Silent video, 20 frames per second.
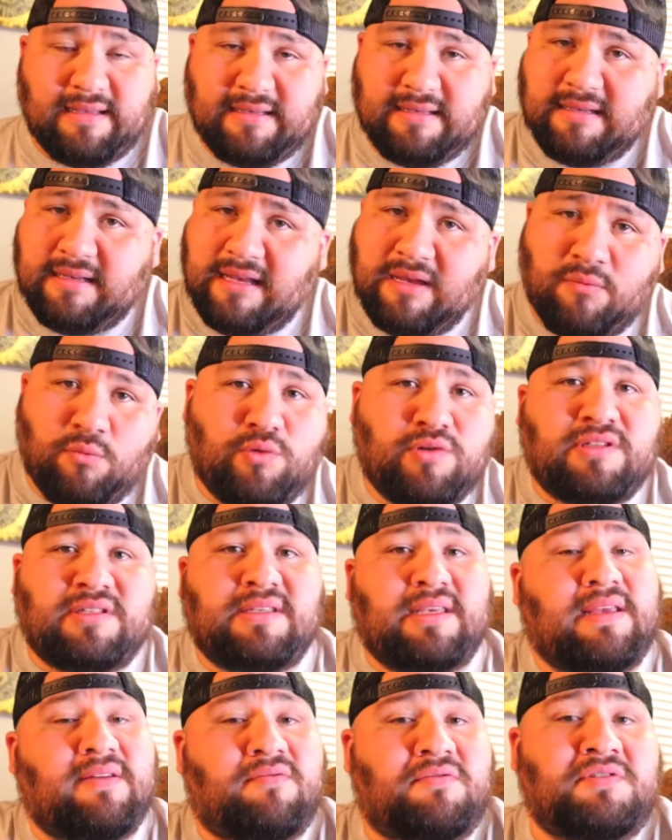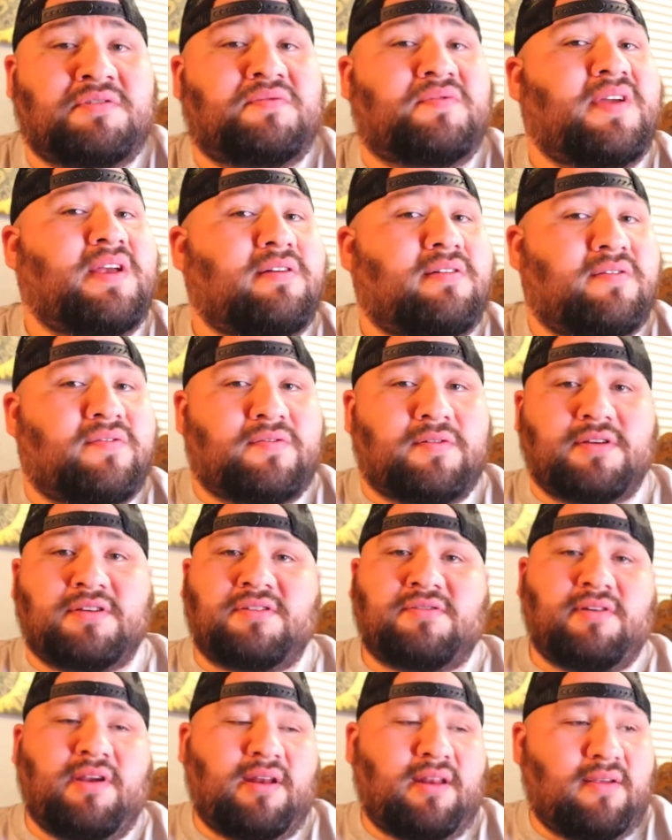it was very
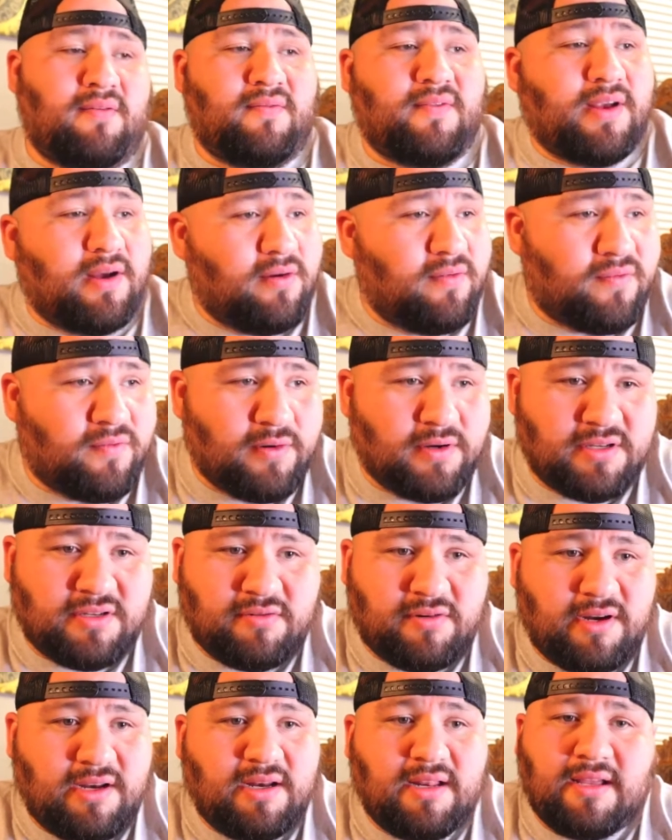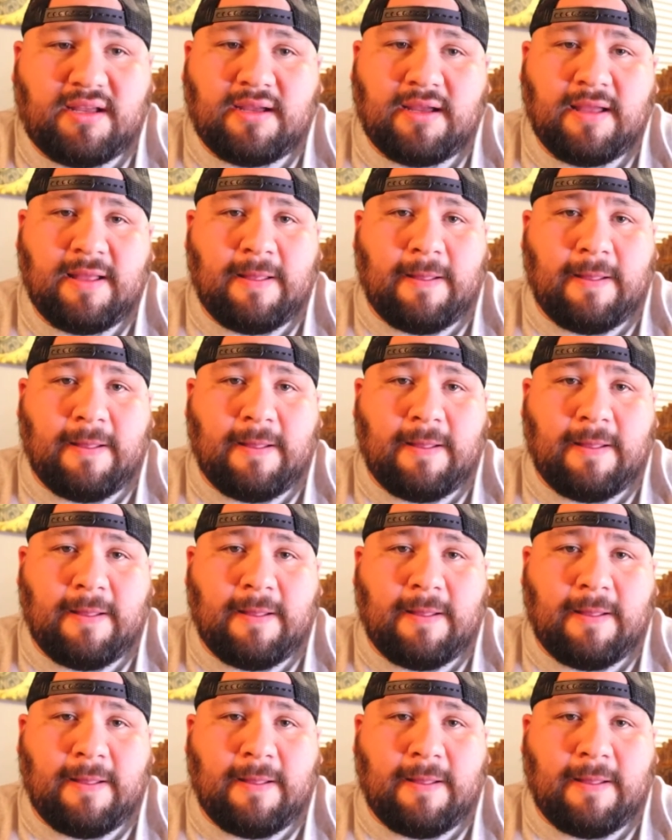frustrating.